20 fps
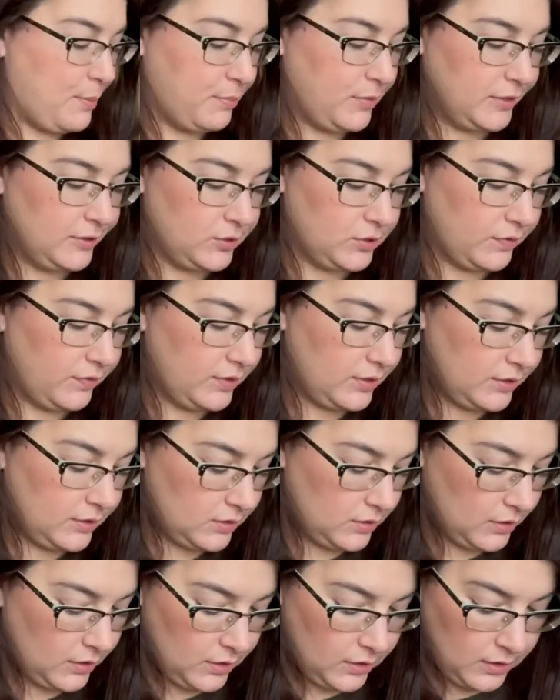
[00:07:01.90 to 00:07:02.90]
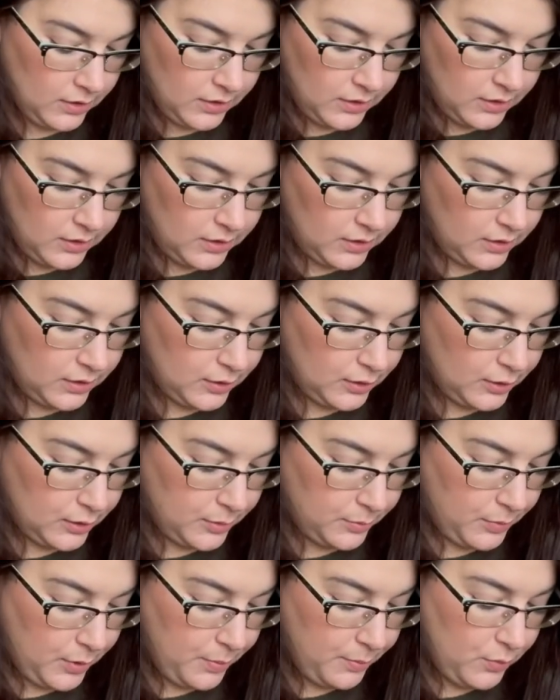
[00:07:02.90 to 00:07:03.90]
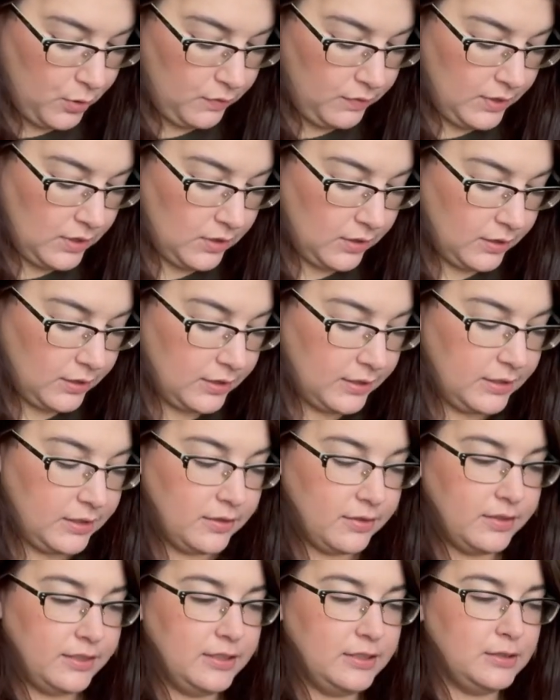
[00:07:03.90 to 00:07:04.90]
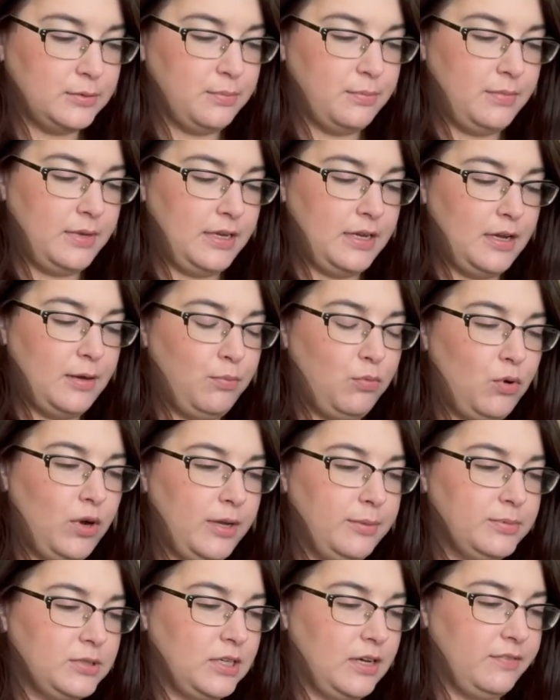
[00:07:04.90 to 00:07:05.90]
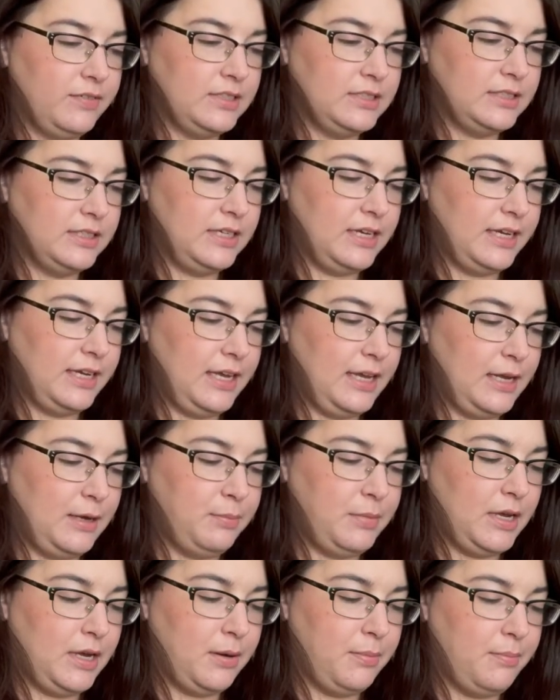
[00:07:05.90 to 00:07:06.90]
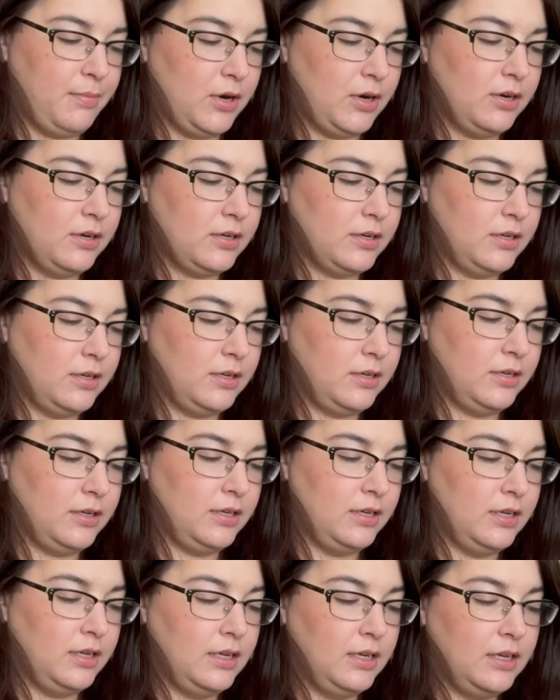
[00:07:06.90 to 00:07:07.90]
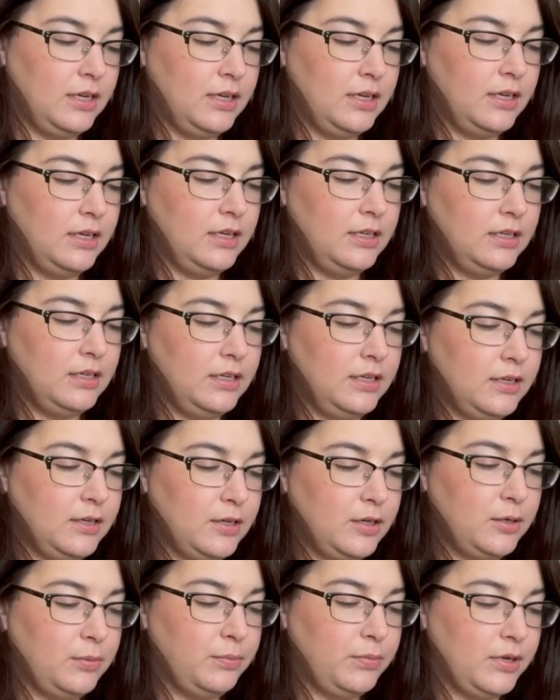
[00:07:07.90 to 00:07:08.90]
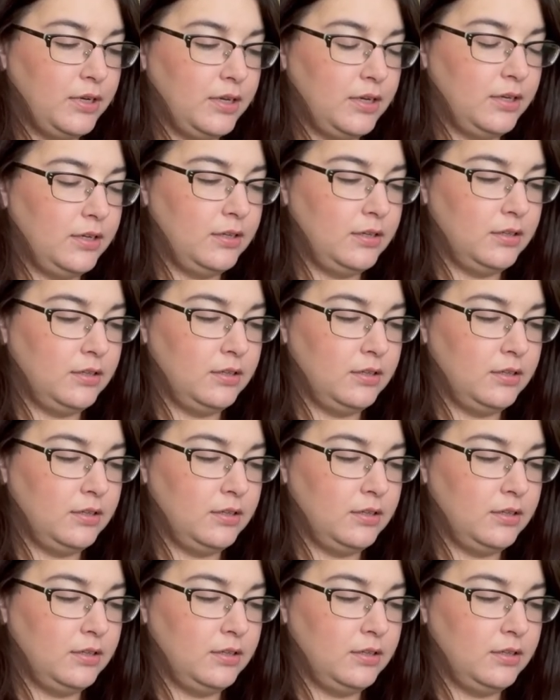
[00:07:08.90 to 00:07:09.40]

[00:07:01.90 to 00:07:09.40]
much of it. Um, moving on are these makeup wipes. Obviously I can't make a mark in here, but